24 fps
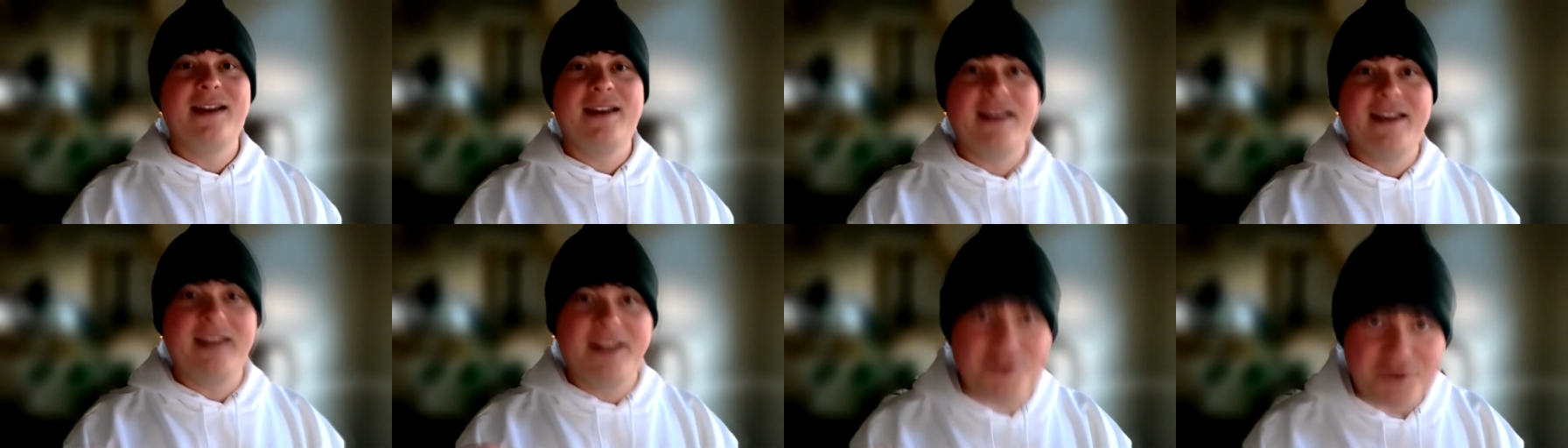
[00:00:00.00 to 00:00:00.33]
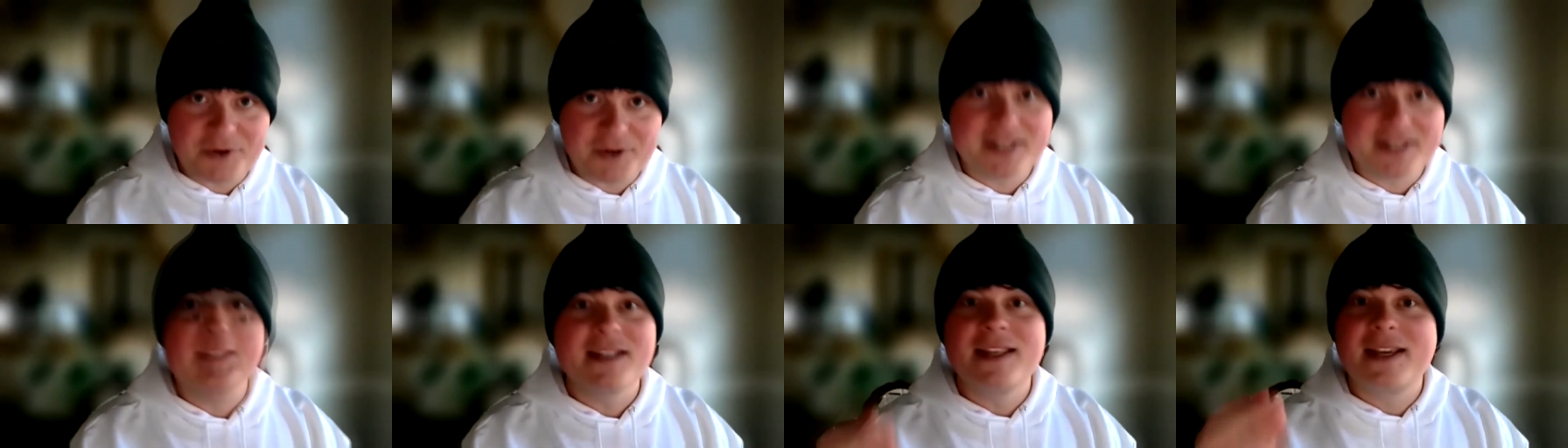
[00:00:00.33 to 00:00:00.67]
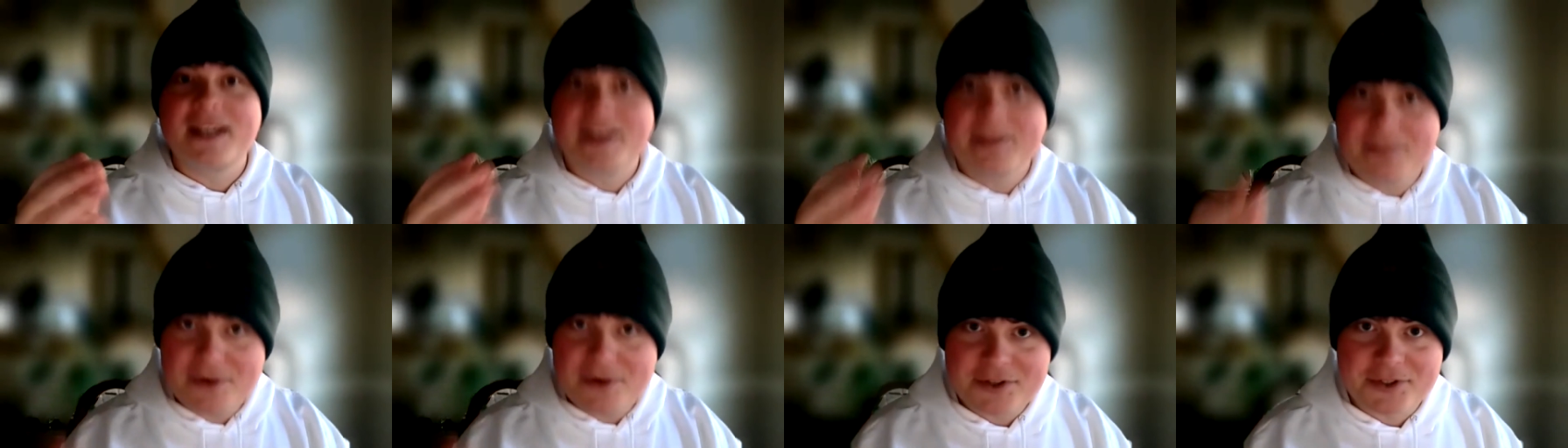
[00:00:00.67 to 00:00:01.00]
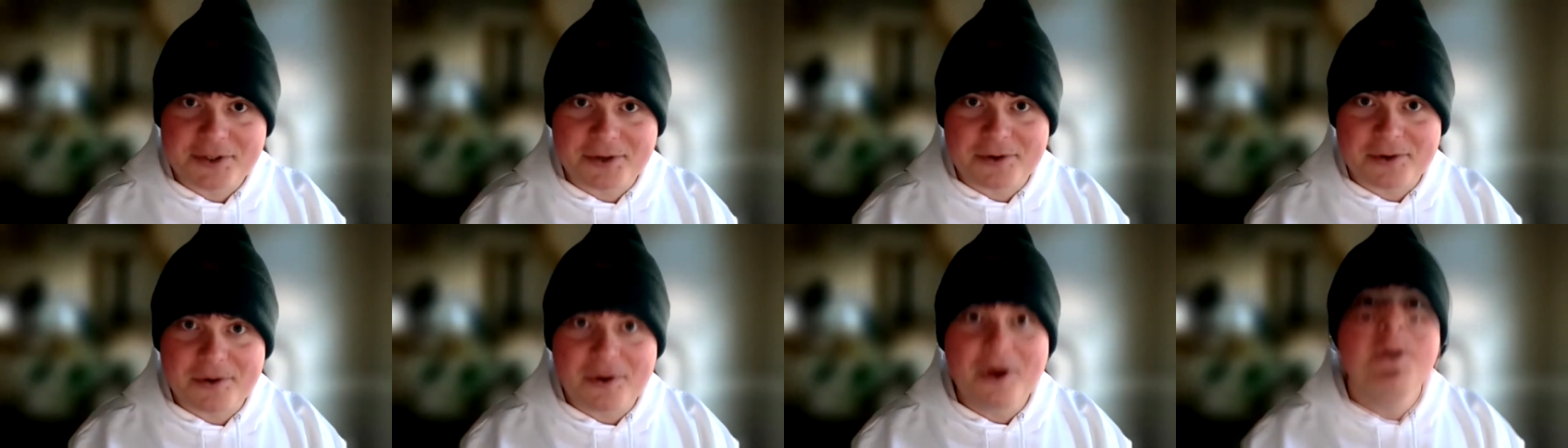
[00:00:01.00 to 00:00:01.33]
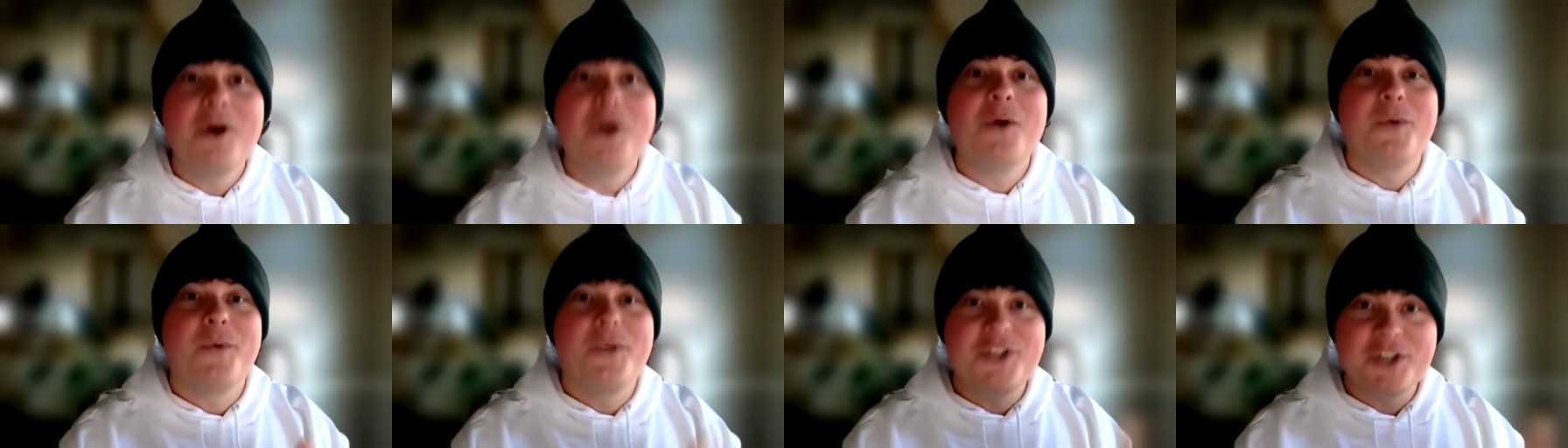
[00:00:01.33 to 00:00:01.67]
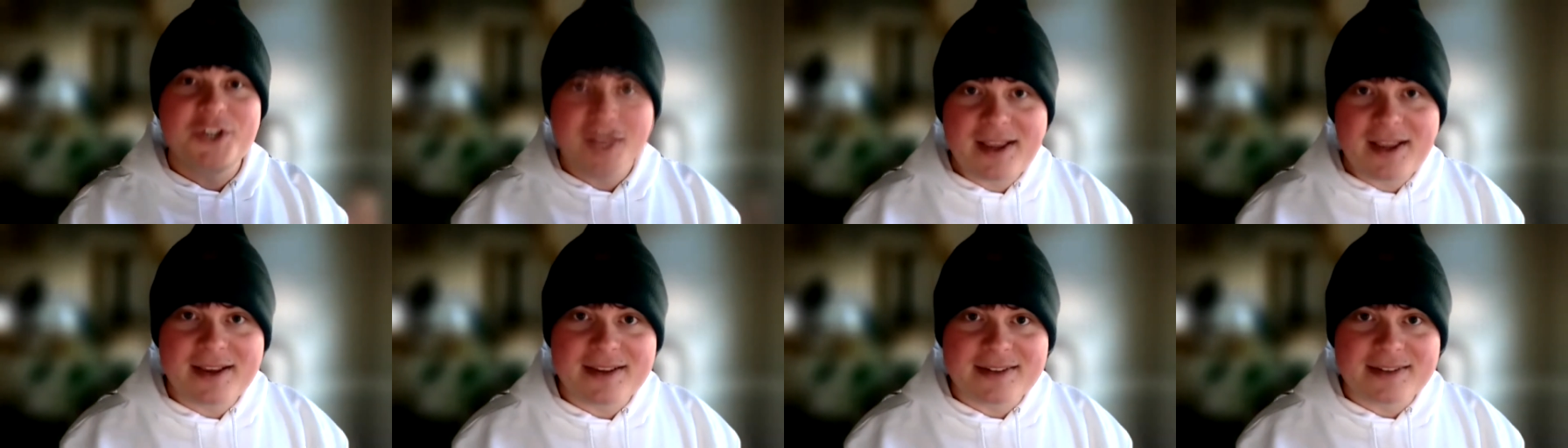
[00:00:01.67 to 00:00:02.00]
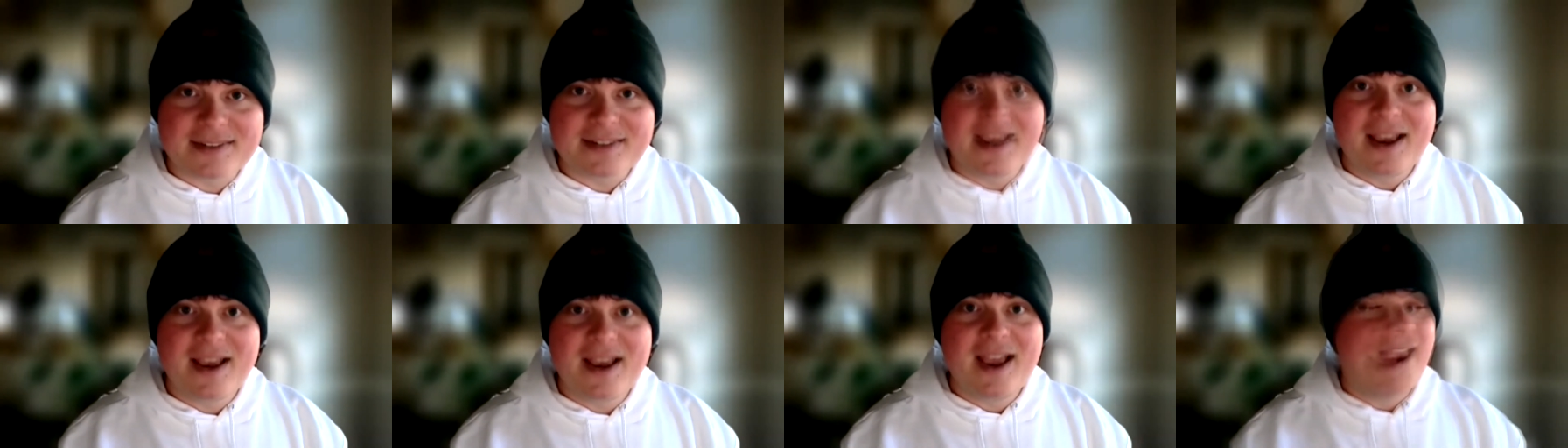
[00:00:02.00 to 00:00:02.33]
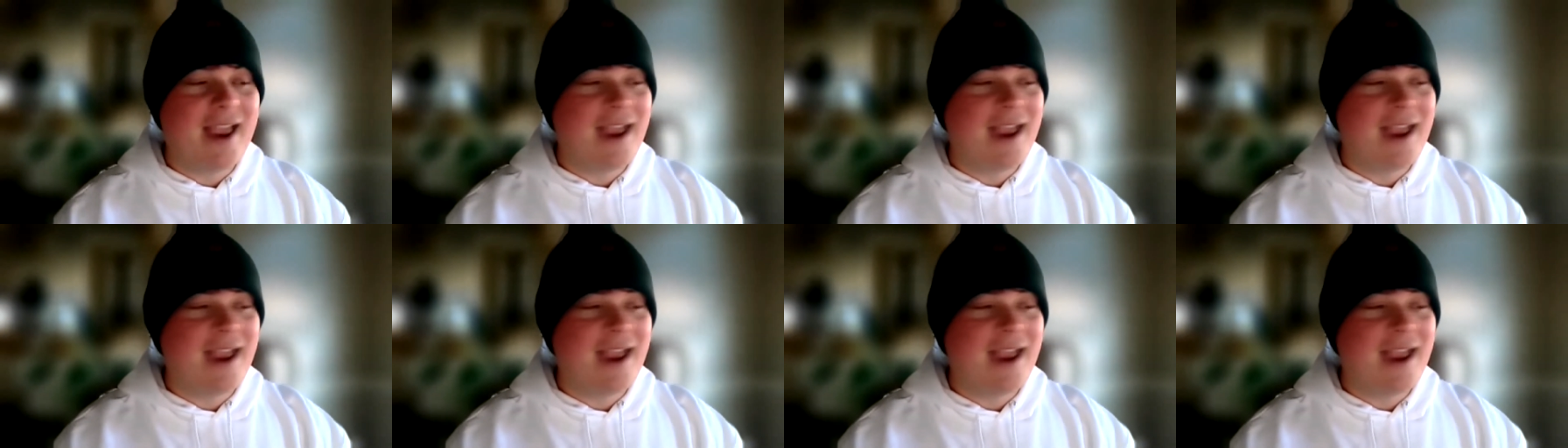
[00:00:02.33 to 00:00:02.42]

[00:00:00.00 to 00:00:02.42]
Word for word: He treats it like a musical, which it is,